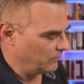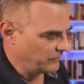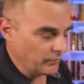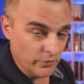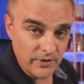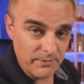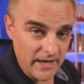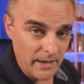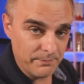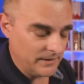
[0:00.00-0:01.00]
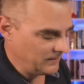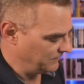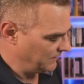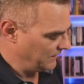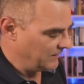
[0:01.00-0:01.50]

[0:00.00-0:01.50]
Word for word: We saw something happen